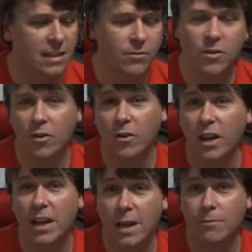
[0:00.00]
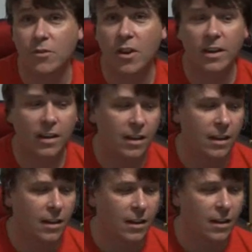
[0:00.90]
so we got all our names right.
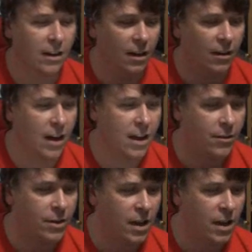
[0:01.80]
Alright, here we